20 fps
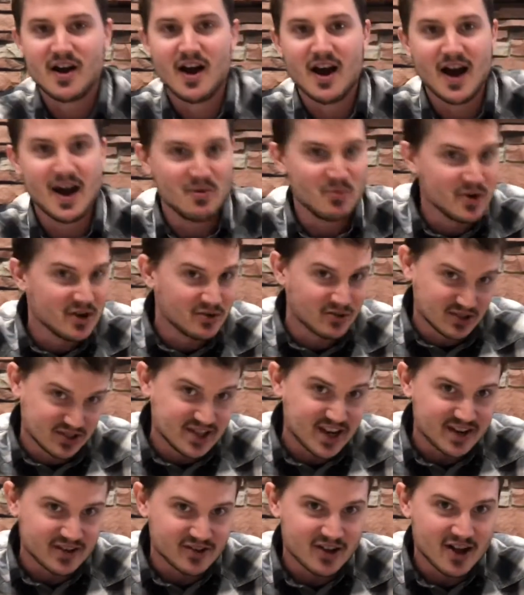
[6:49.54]
I will
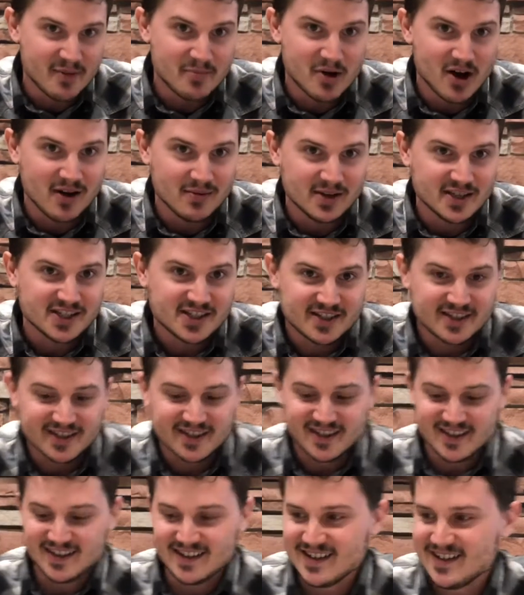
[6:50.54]
recycle, I promise.
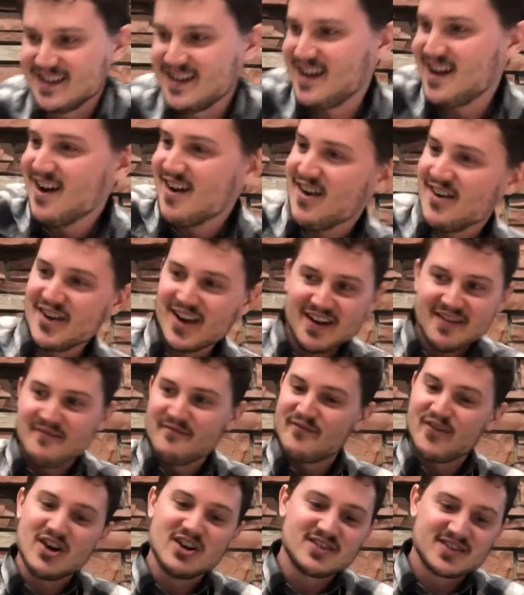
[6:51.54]
Okay,
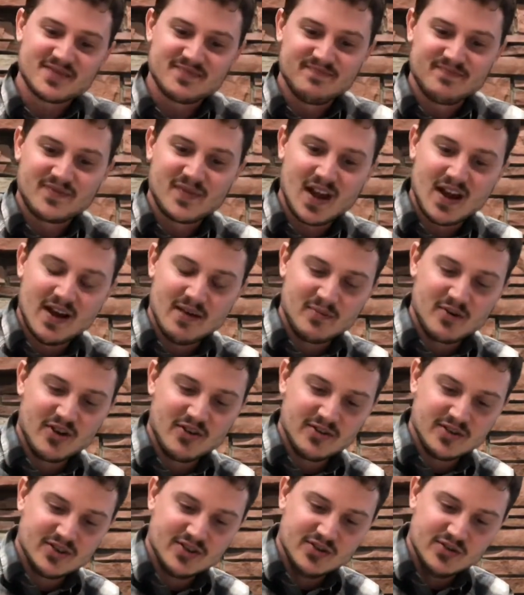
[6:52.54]
first I'm
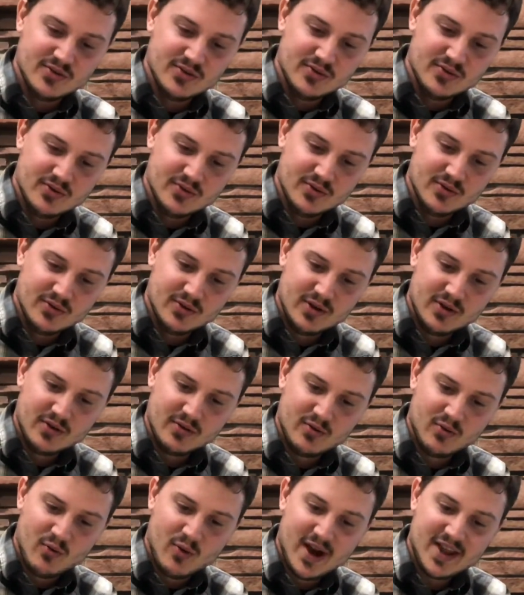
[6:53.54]
going to
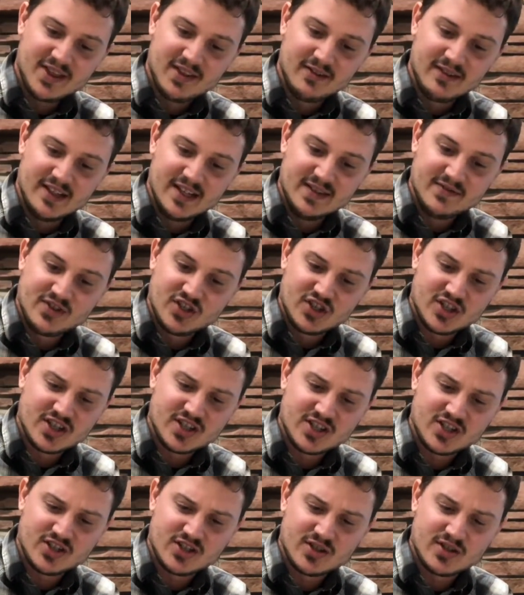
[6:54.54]
wet the leaves
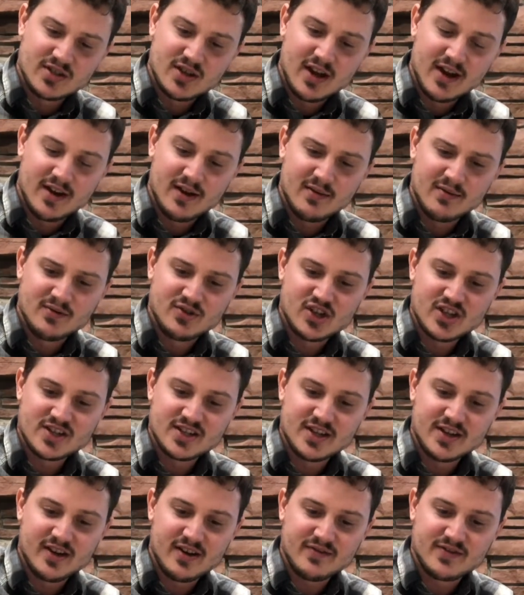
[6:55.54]
just
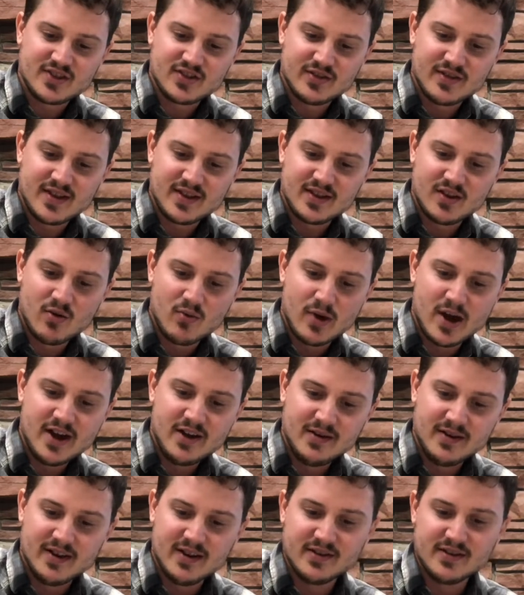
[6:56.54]
enough so that they're
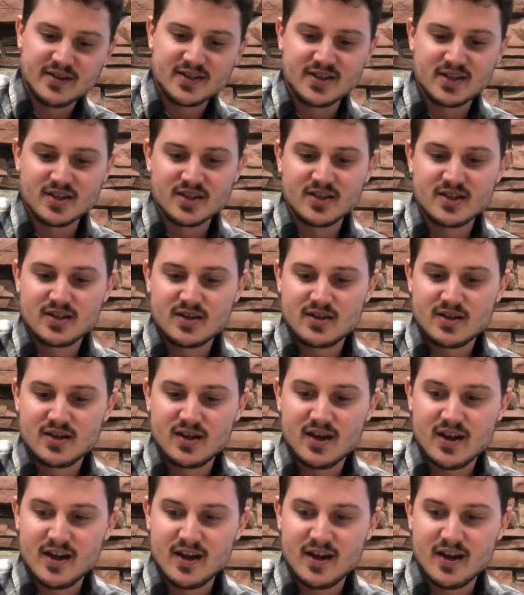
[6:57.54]
wet. Now this is